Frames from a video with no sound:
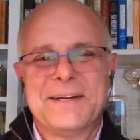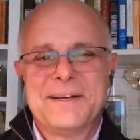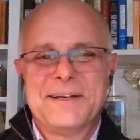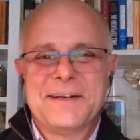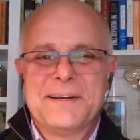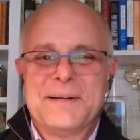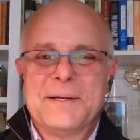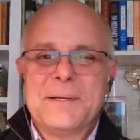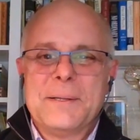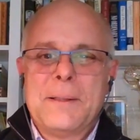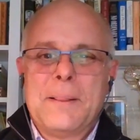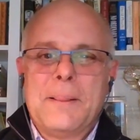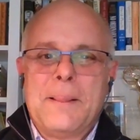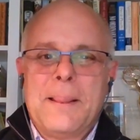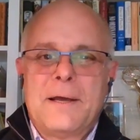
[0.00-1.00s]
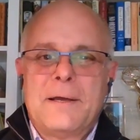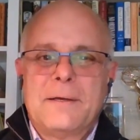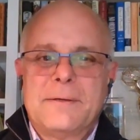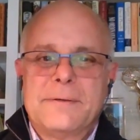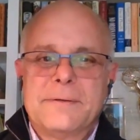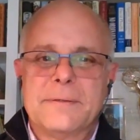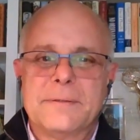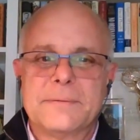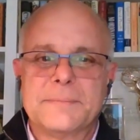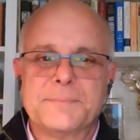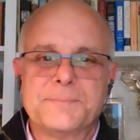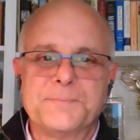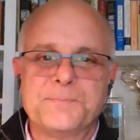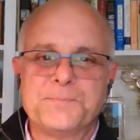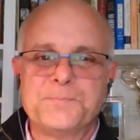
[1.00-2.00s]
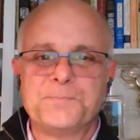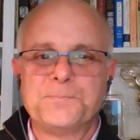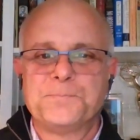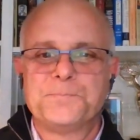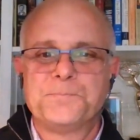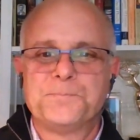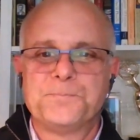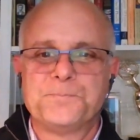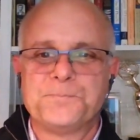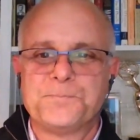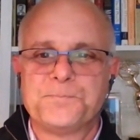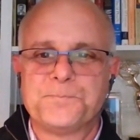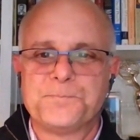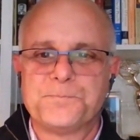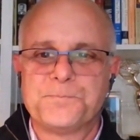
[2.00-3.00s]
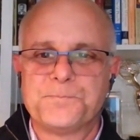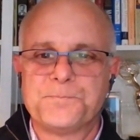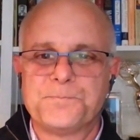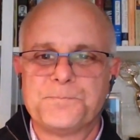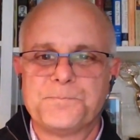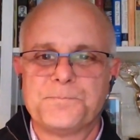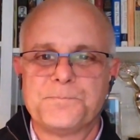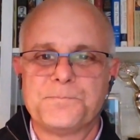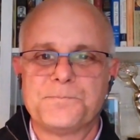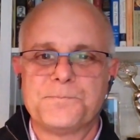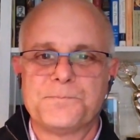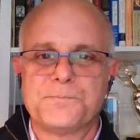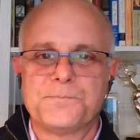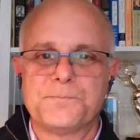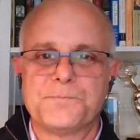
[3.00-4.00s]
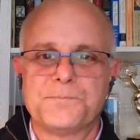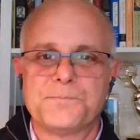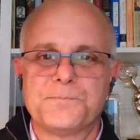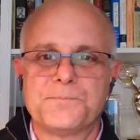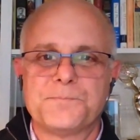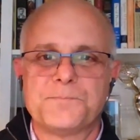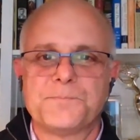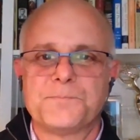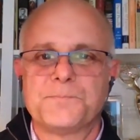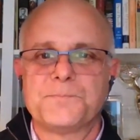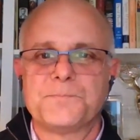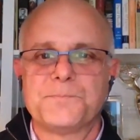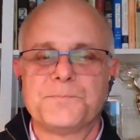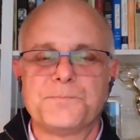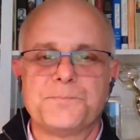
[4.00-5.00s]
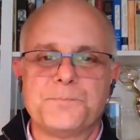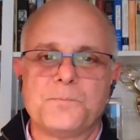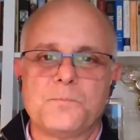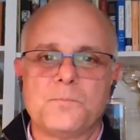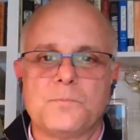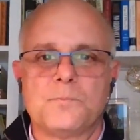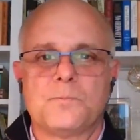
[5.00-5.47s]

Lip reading: This person isn't speaking.